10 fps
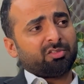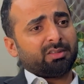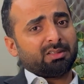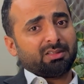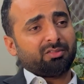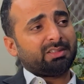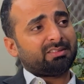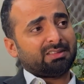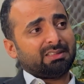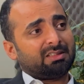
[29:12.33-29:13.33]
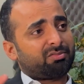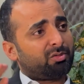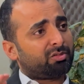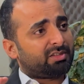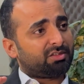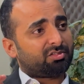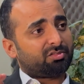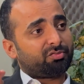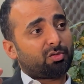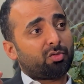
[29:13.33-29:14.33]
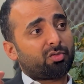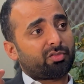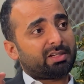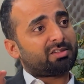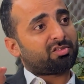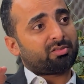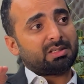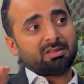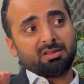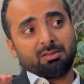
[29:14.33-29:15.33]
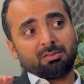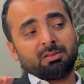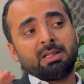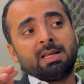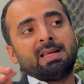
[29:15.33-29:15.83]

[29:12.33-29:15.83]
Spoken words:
raising and flow rate is going down,